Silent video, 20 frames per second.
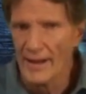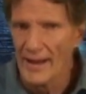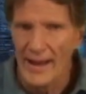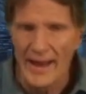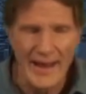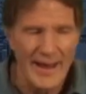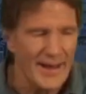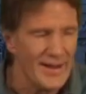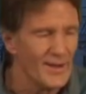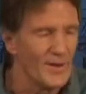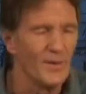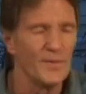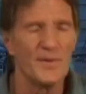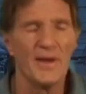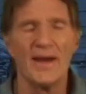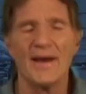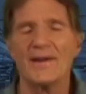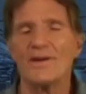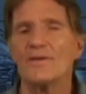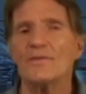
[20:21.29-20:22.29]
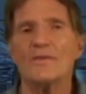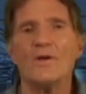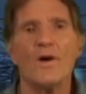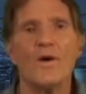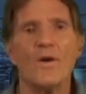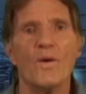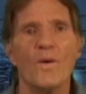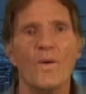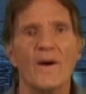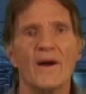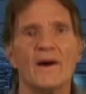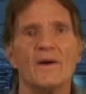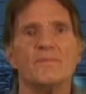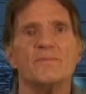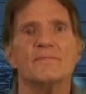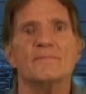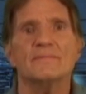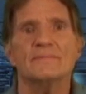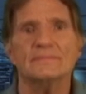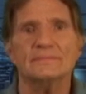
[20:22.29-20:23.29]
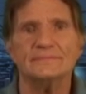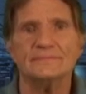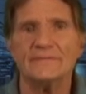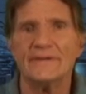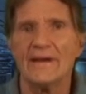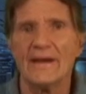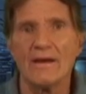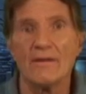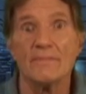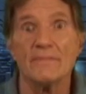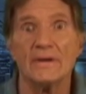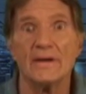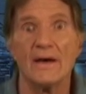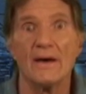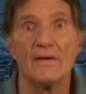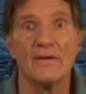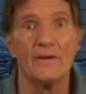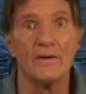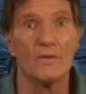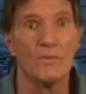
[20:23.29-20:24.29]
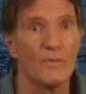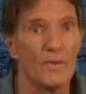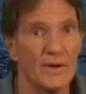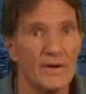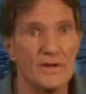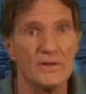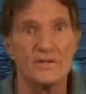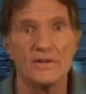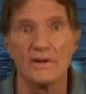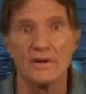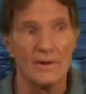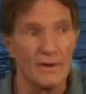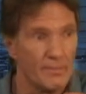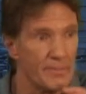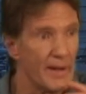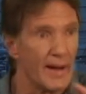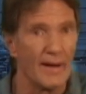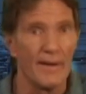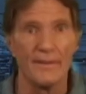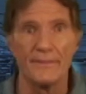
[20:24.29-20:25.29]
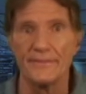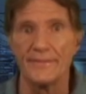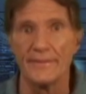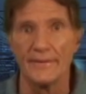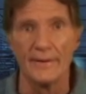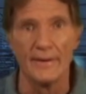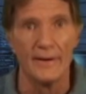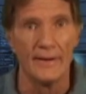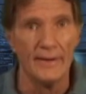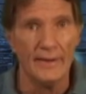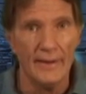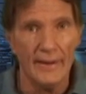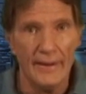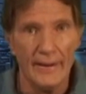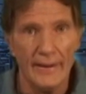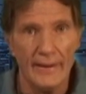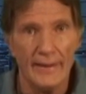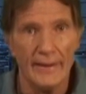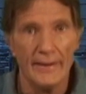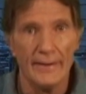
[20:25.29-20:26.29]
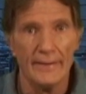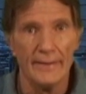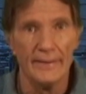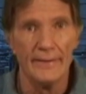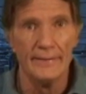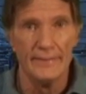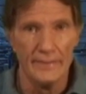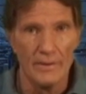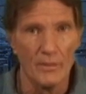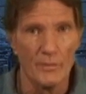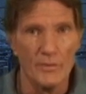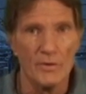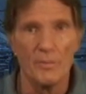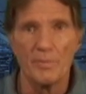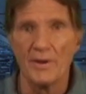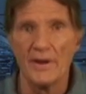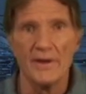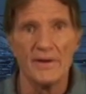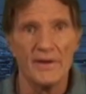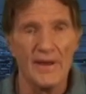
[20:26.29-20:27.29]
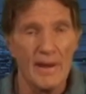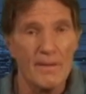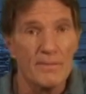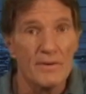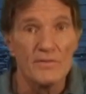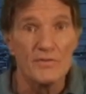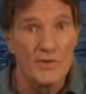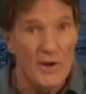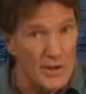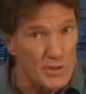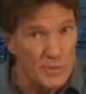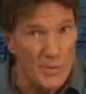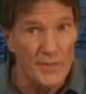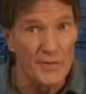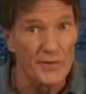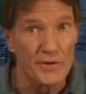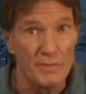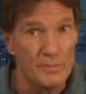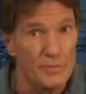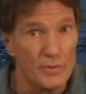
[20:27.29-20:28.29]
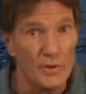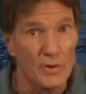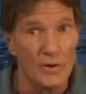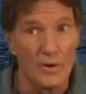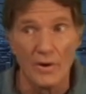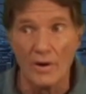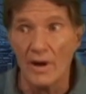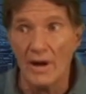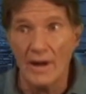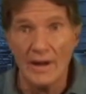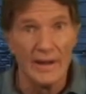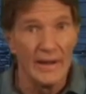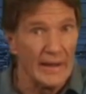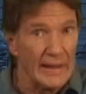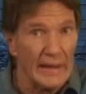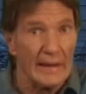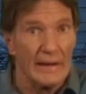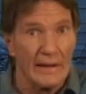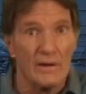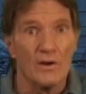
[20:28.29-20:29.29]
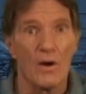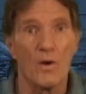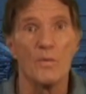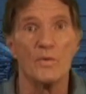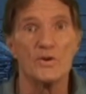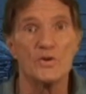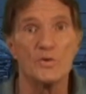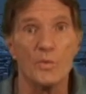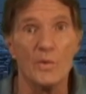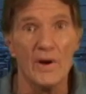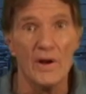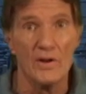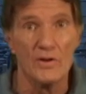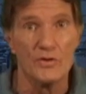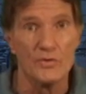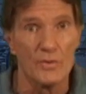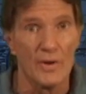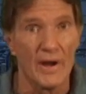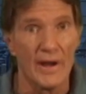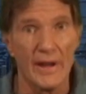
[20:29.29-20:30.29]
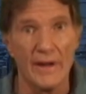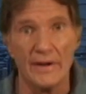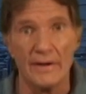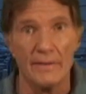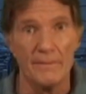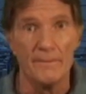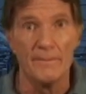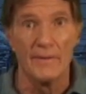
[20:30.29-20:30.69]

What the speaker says: I don't know. Help me out here. What is it about? When you play a game of chess with the computer, it always wins, right?